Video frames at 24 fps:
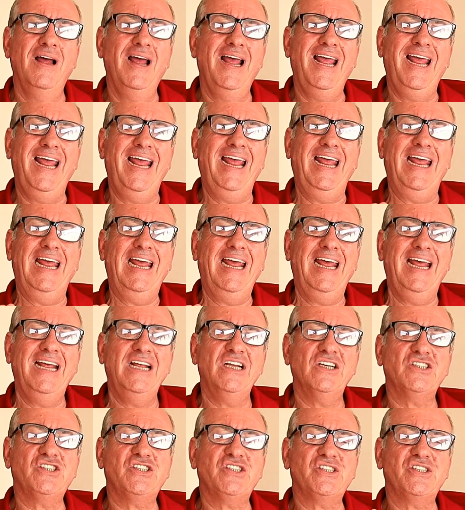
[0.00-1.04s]
It,
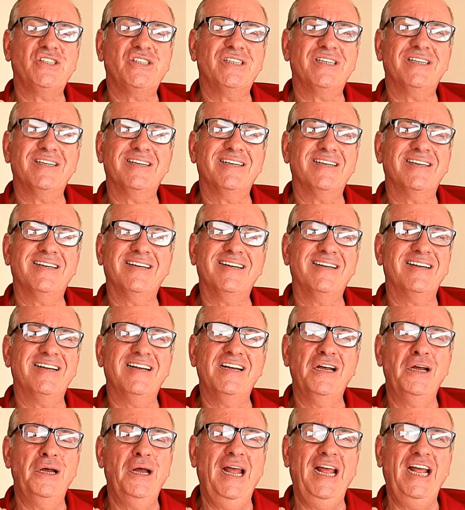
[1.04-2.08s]
it's,
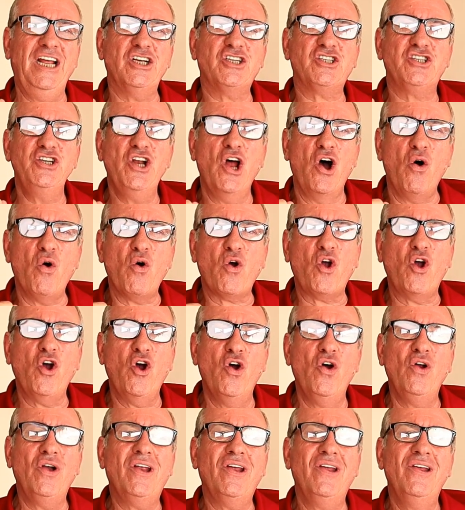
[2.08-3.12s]
it's not
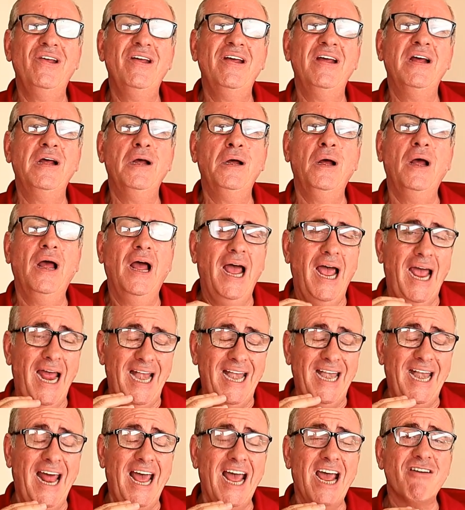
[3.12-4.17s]
good.
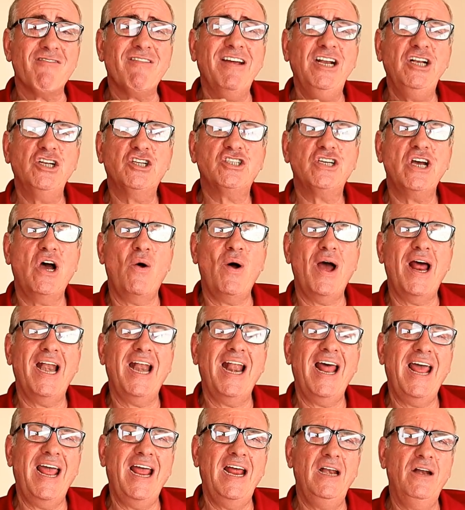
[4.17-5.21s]
And now in
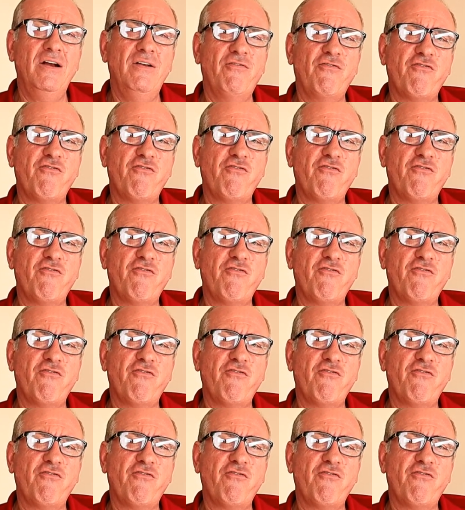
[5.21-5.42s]
Thailand,